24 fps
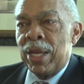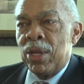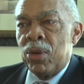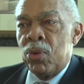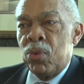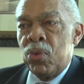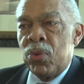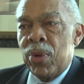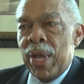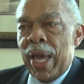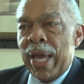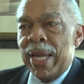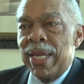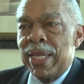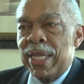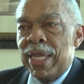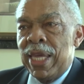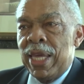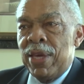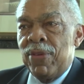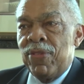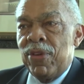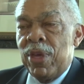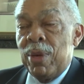do not
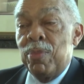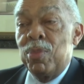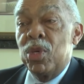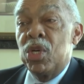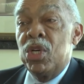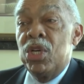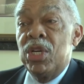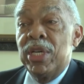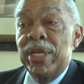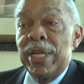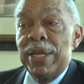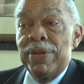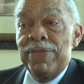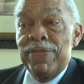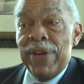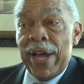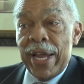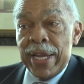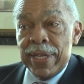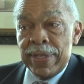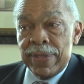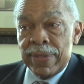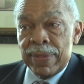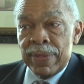give him good
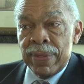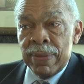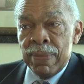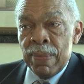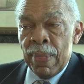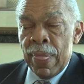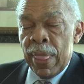advice.